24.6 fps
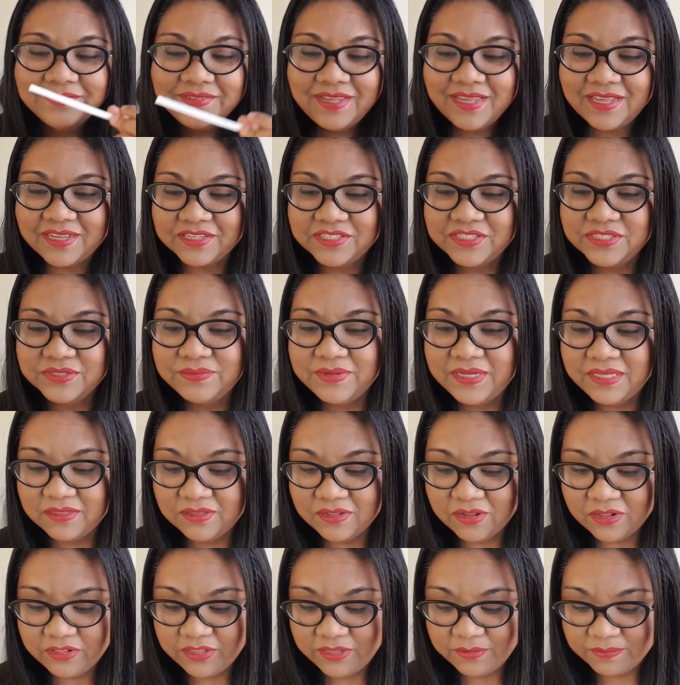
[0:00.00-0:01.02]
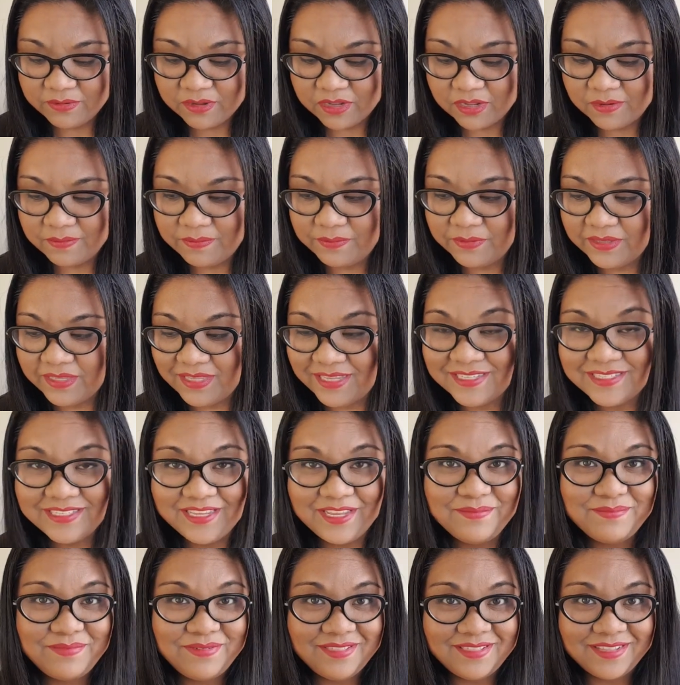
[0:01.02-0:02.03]
Yeah, Sweet Lollipop is
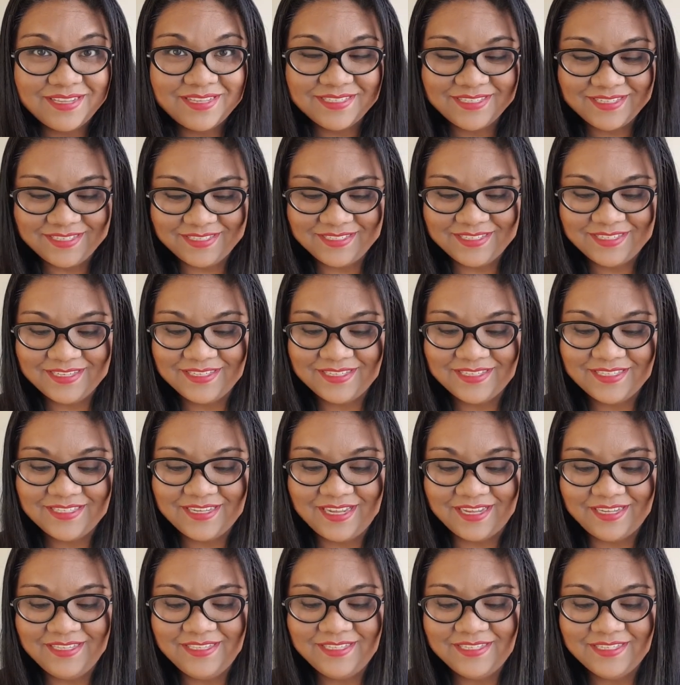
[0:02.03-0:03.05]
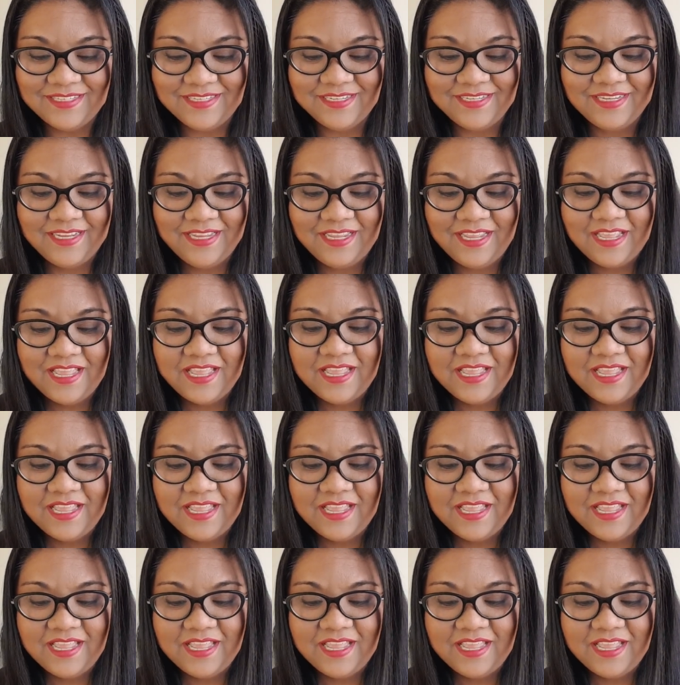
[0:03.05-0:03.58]
a pleasant scent.